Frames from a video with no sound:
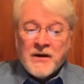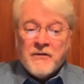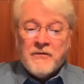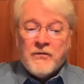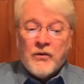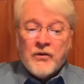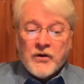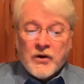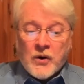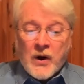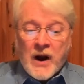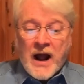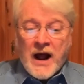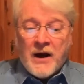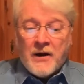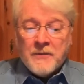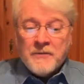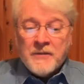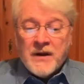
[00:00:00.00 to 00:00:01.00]
for the
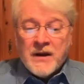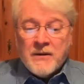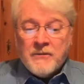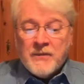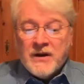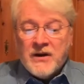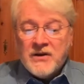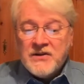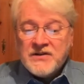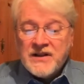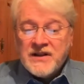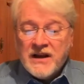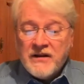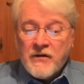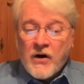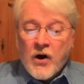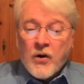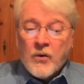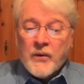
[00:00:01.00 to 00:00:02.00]
crowd, because they've
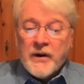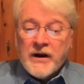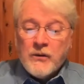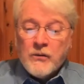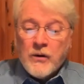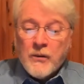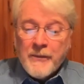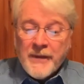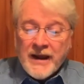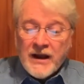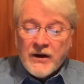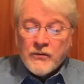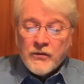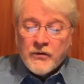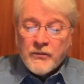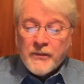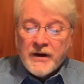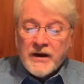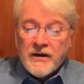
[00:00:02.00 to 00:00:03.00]
already remained
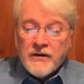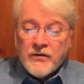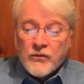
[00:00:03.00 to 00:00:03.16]
with me